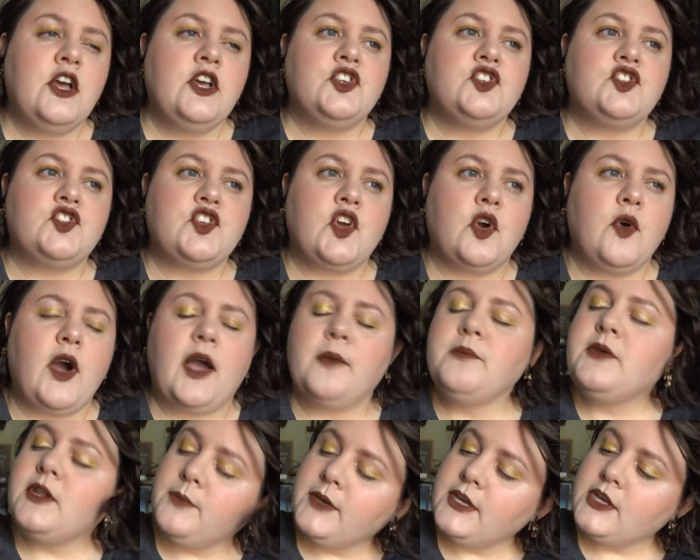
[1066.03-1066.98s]
So I'm
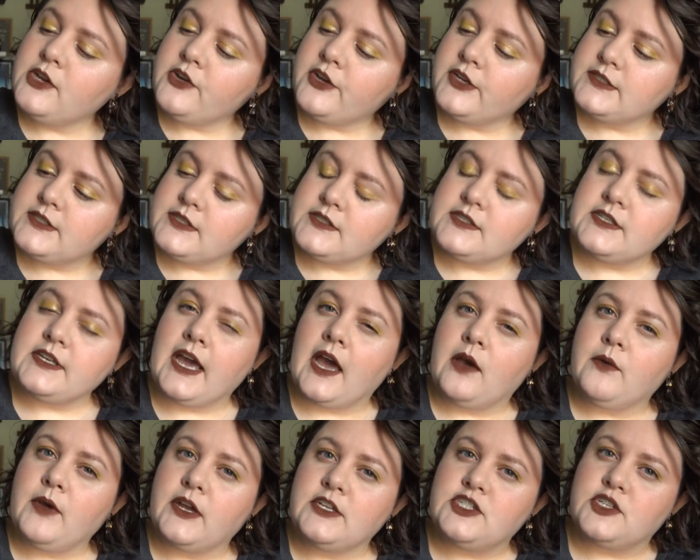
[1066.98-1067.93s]
gonna be curious to see
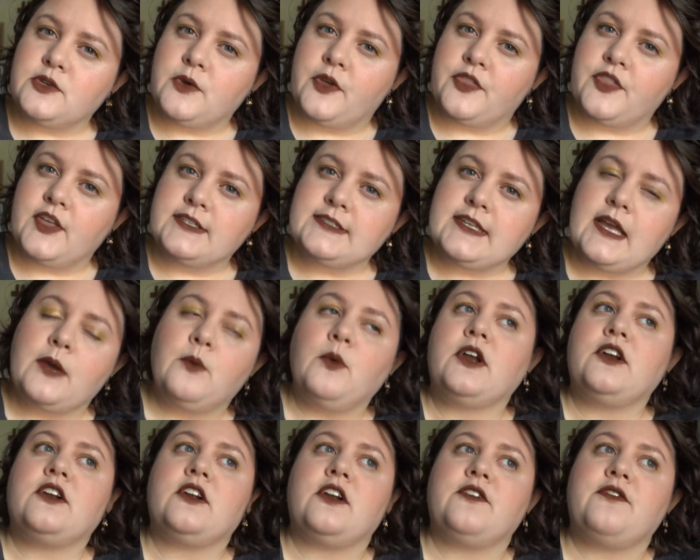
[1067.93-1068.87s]
how I do with this. I
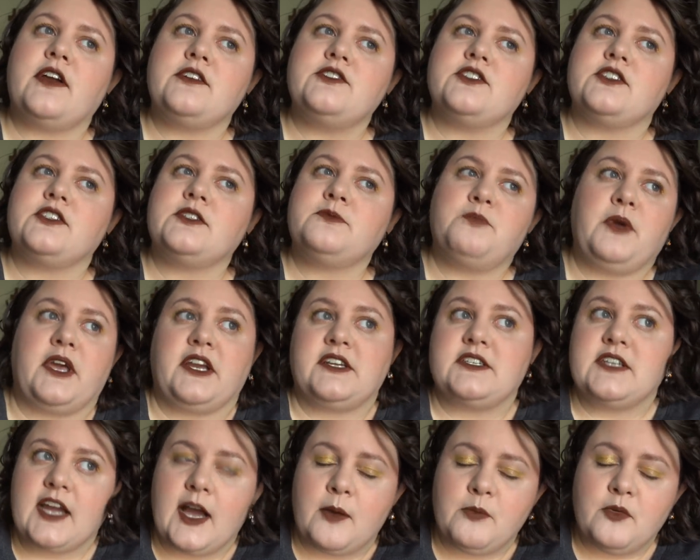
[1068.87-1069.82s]
wonder if I just picked
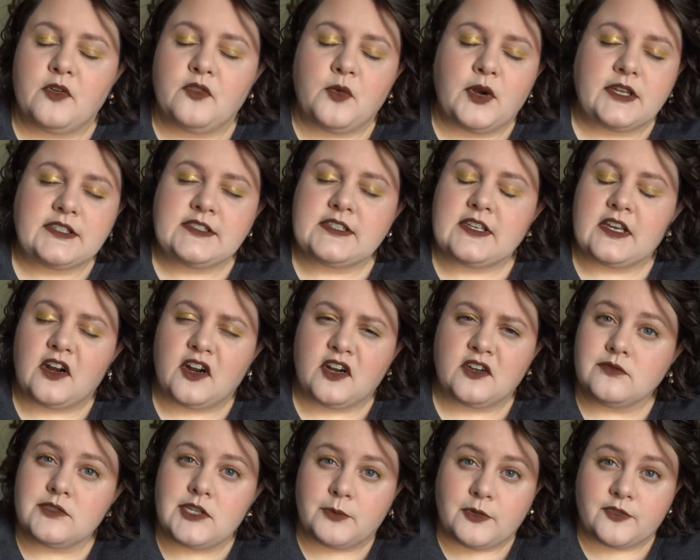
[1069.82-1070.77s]
a couple of ones that
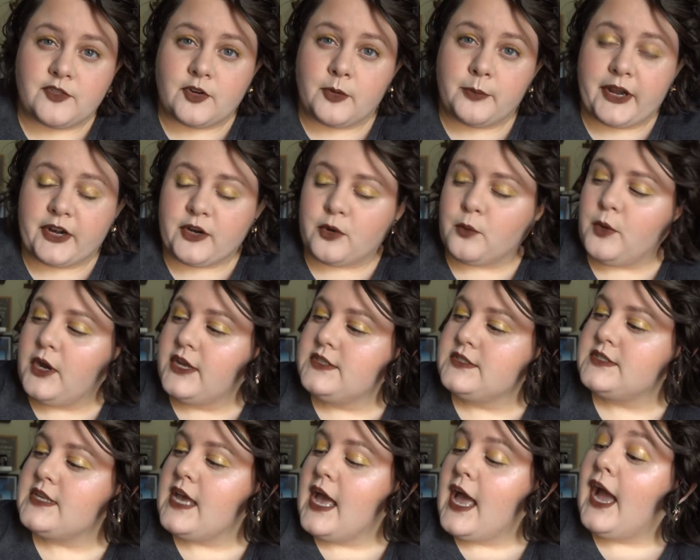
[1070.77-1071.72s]
aren't some of her better
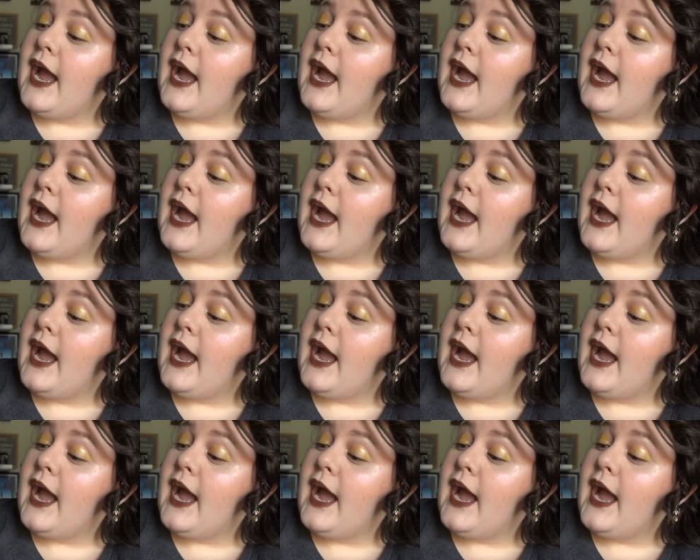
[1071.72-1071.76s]
ones.